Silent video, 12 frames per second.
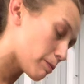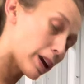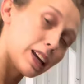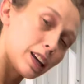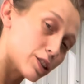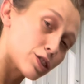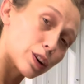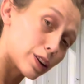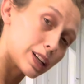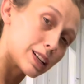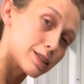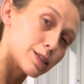baking
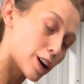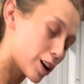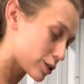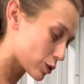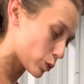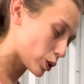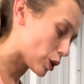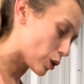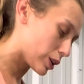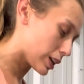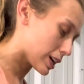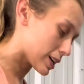soda and salt will
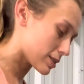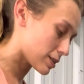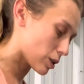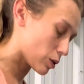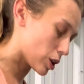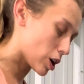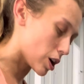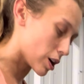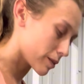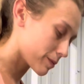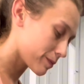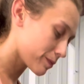only last so
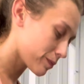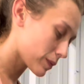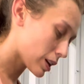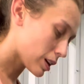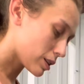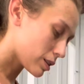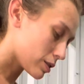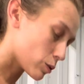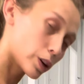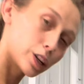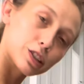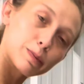long.
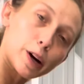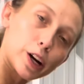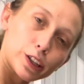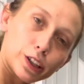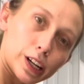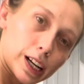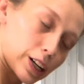Work smarter, not